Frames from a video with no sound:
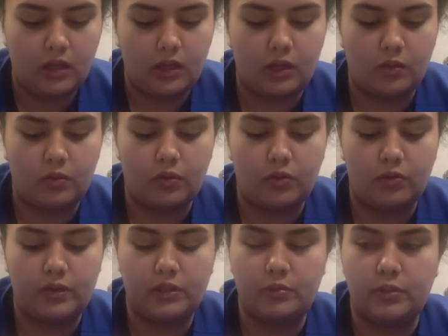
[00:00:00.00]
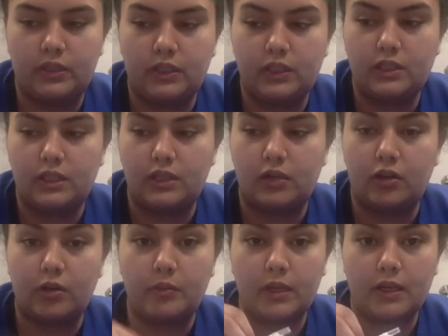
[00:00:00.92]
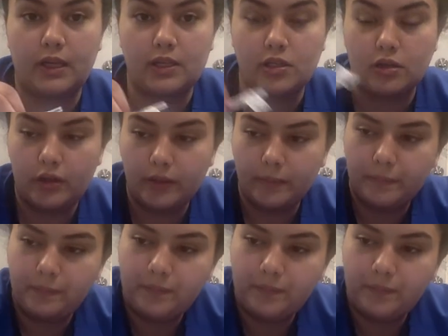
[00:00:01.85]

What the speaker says: And we're going to put this in our medication cart.